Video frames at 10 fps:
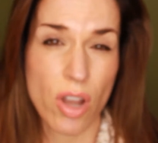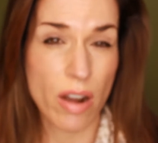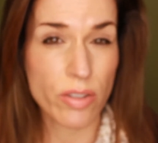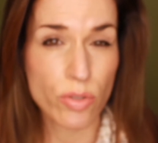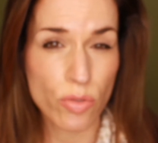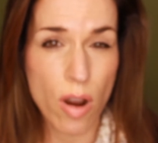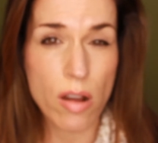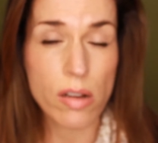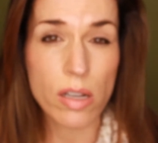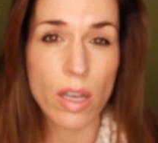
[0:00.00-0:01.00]
not as
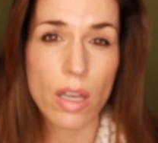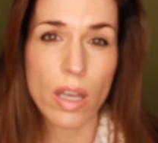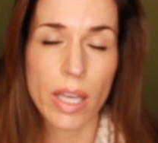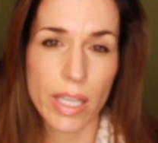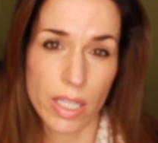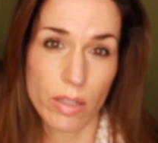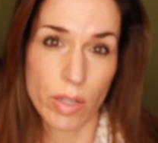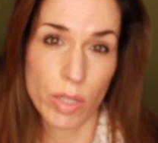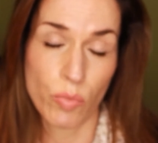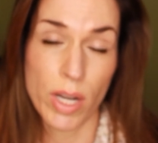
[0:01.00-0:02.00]
strong
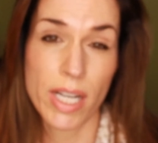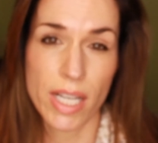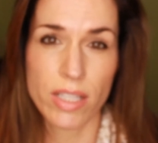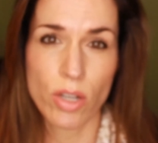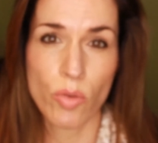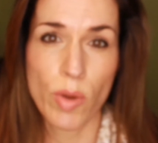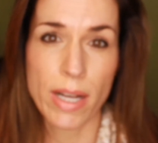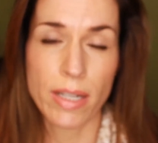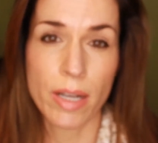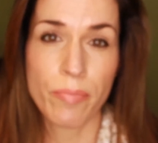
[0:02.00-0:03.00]
when it hits our
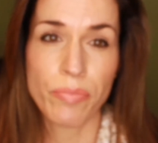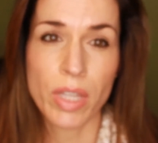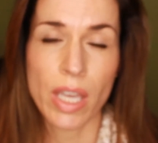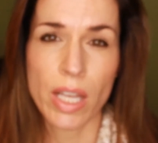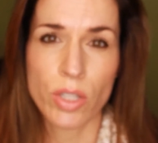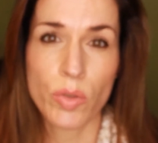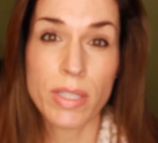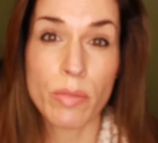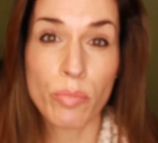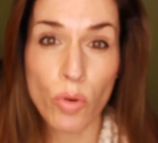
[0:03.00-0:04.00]
retina. And so
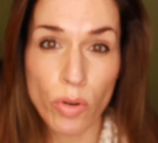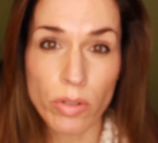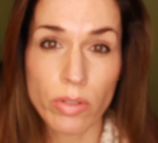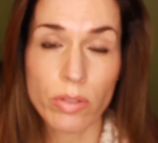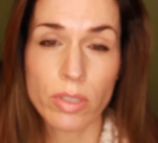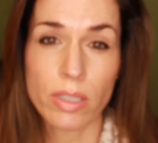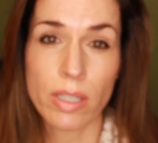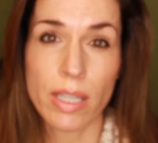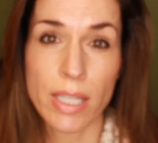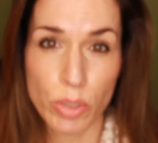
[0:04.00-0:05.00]
it's important,
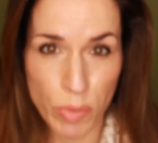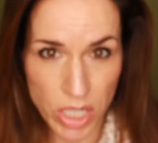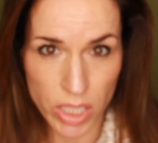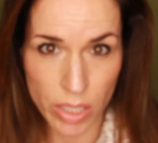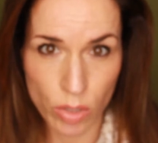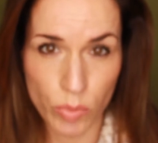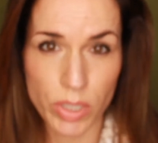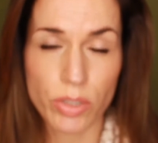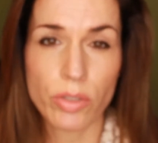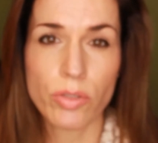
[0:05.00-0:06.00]
especially in the
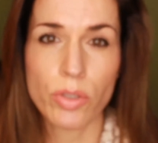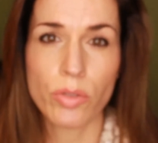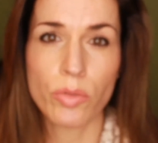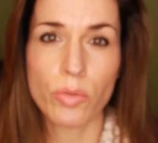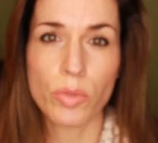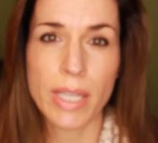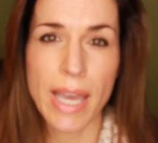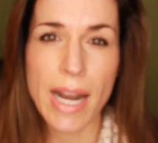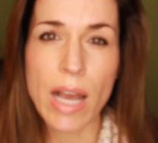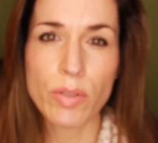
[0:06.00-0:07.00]
winter, to
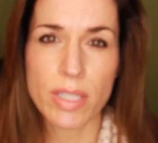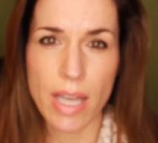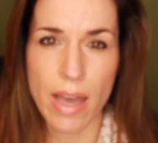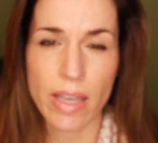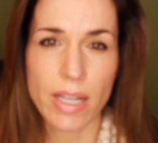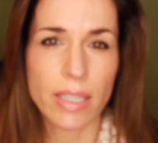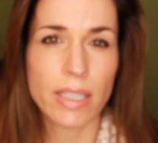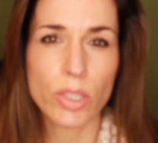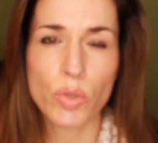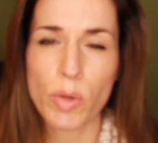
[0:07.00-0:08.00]
get outside at
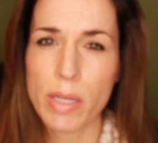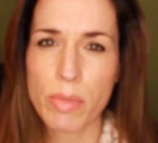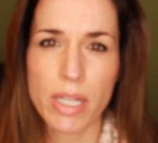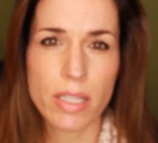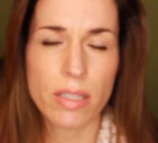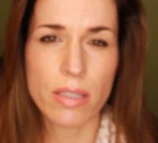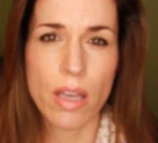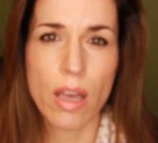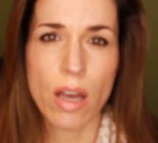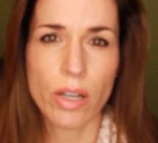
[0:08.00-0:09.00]
least 20 minutes
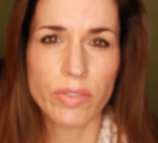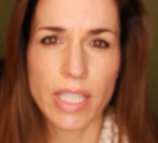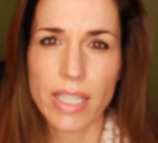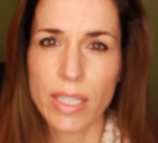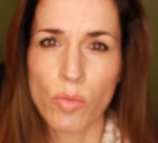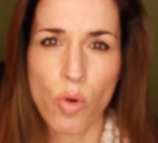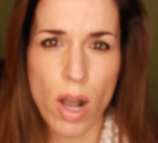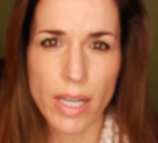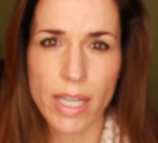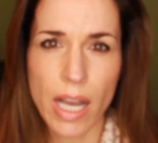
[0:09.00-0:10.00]
of daily
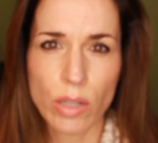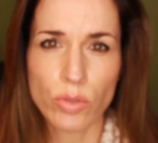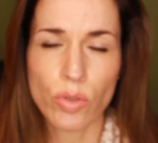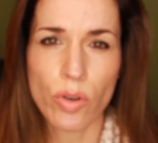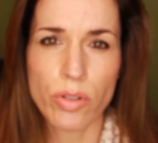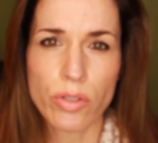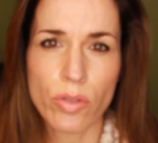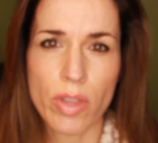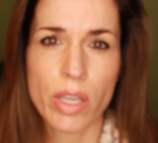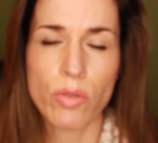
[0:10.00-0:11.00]
walking outdoors
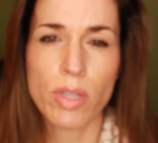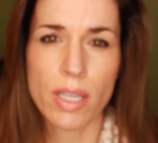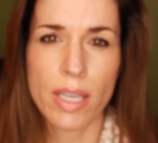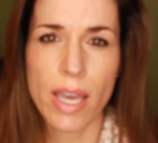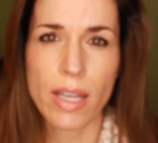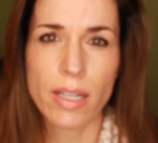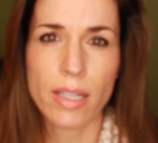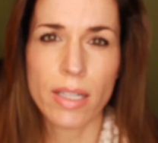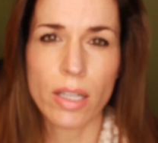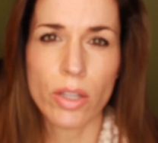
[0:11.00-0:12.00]
so that you can
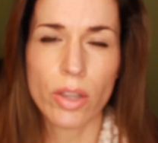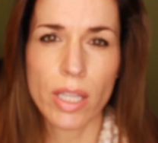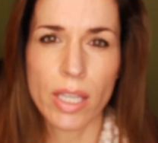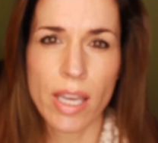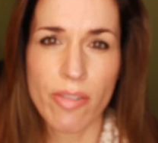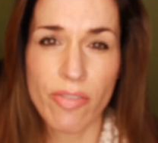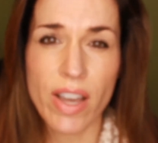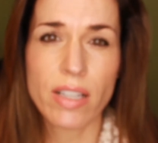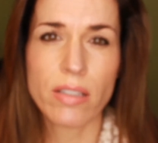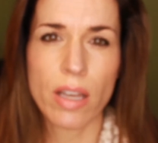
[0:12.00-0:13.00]
get the
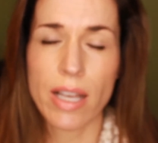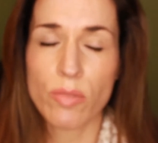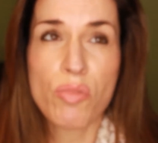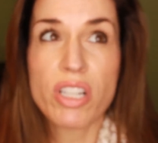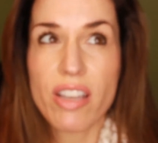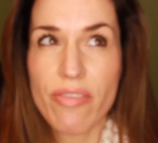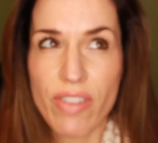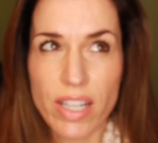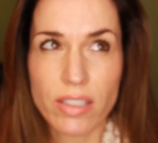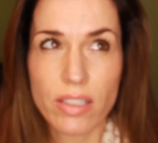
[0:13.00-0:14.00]
effects, as much
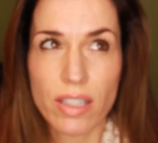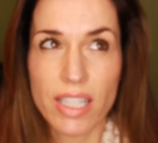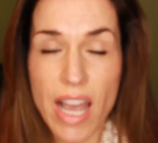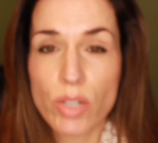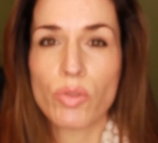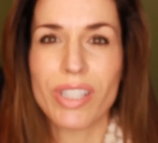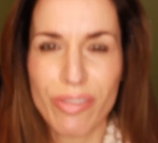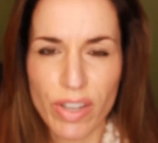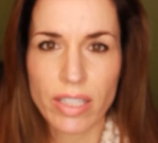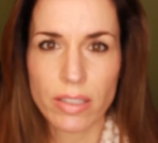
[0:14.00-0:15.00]
effects, natural
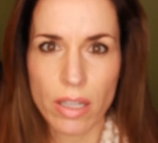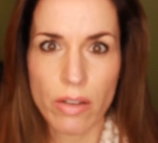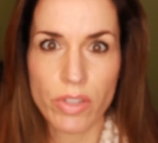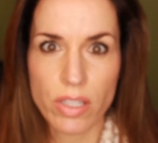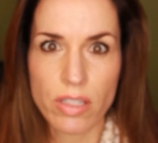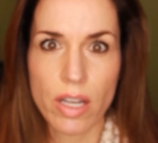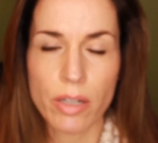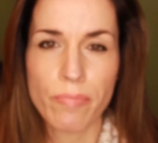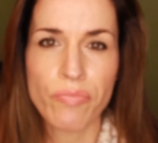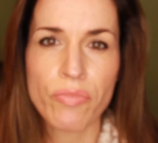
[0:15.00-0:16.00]
effect of the
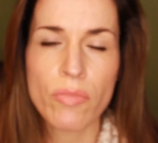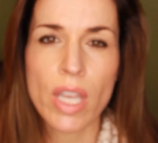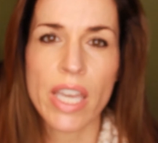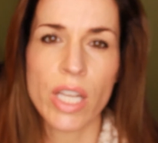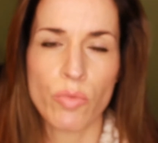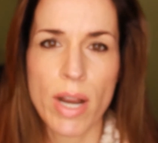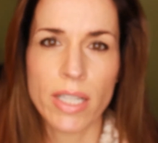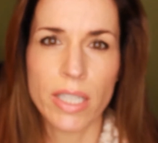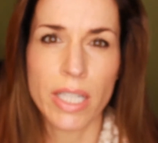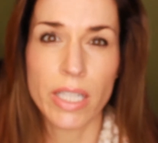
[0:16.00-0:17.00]
sun in
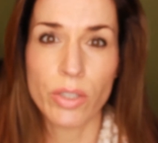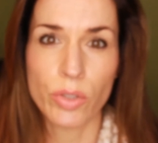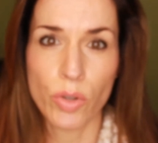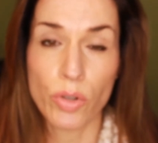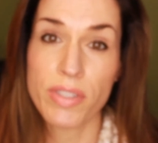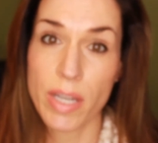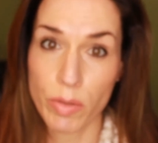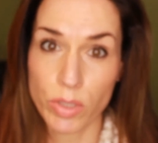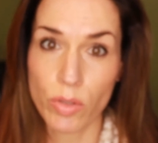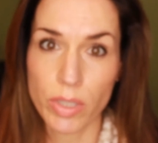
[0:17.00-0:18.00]
regulating your
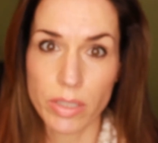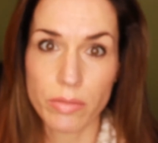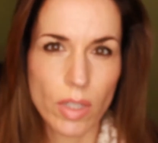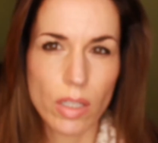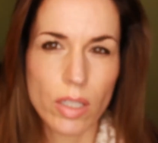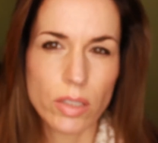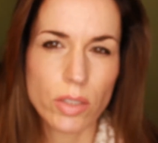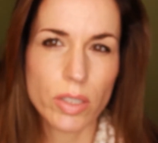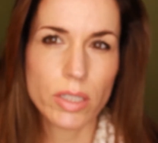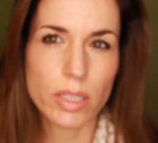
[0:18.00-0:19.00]
serotonin.
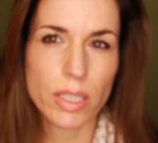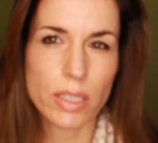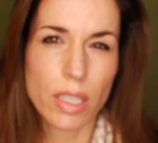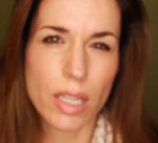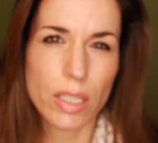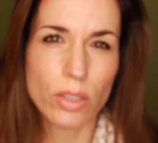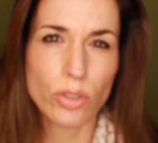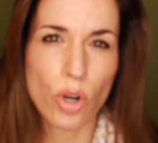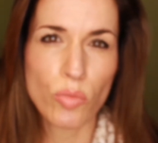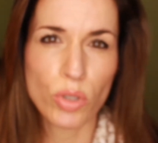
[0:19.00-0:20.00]
So it's a little
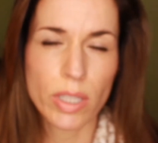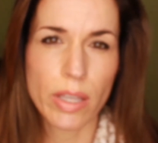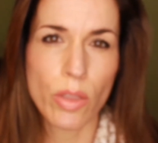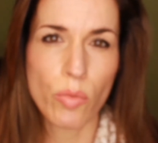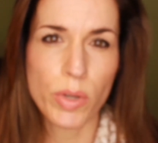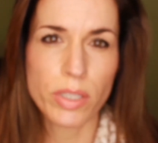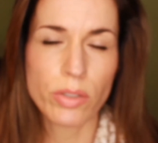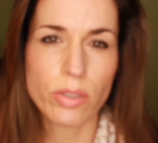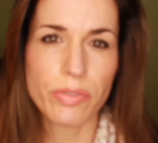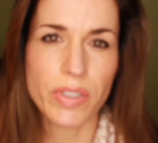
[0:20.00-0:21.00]
normal in the winter
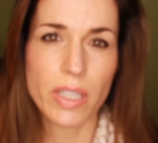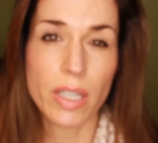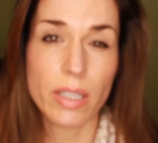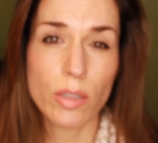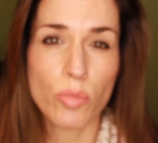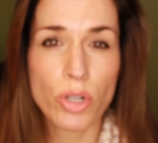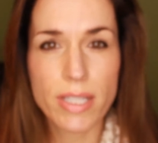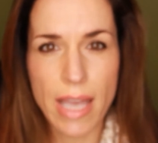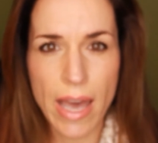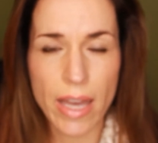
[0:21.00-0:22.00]
to feel a little more
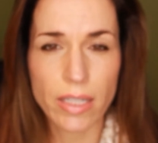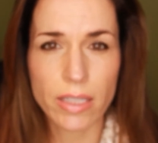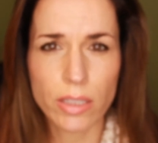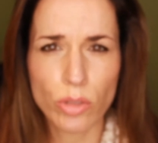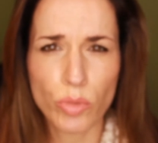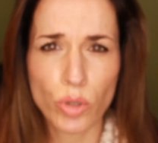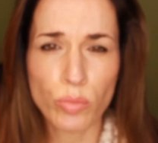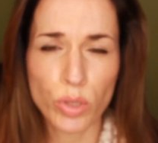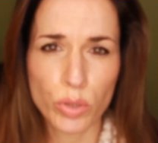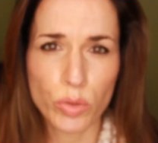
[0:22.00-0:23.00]
sad, a little more
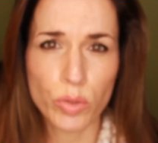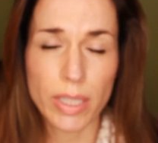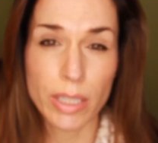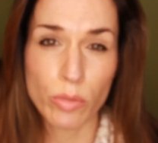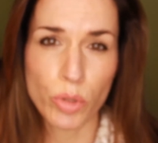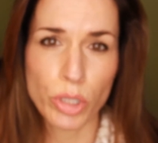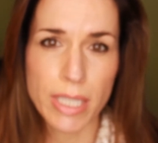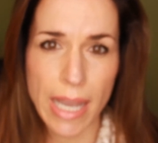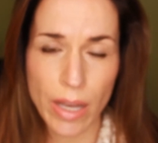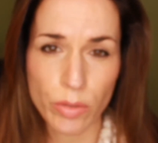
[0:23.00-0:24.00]
blue, a little more
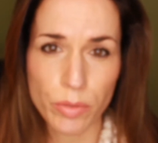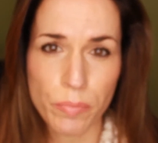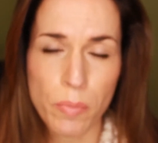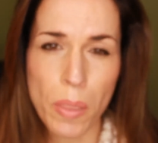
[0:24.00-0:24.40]
down.